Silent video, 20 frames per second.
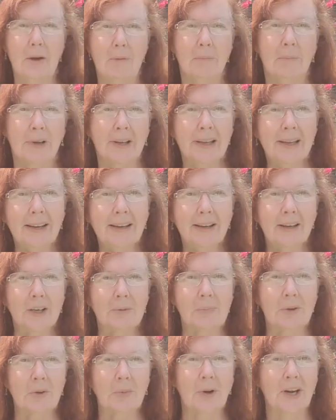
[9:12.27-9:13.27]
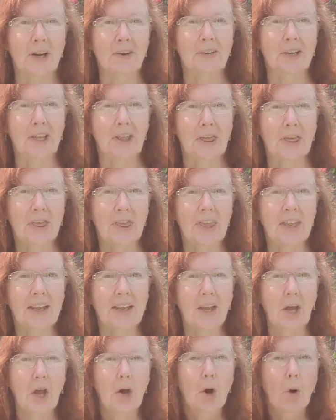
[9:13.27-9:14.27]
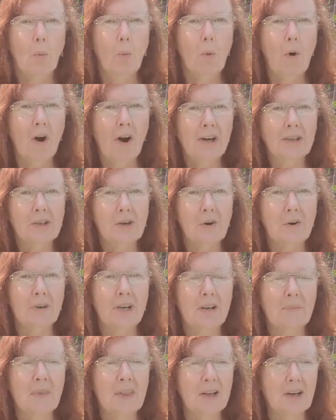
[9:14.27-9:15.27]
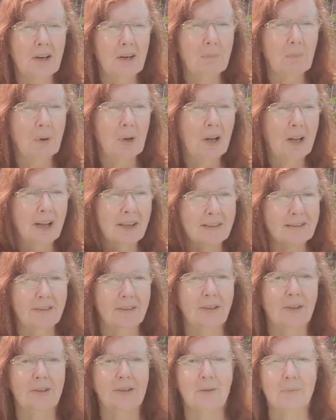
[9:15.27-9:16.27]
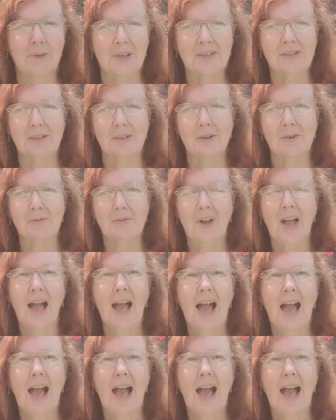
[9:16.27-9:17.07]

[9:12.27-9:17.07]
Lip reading: Me, I'd be wearing thick white cream that I'd plastered onto myself,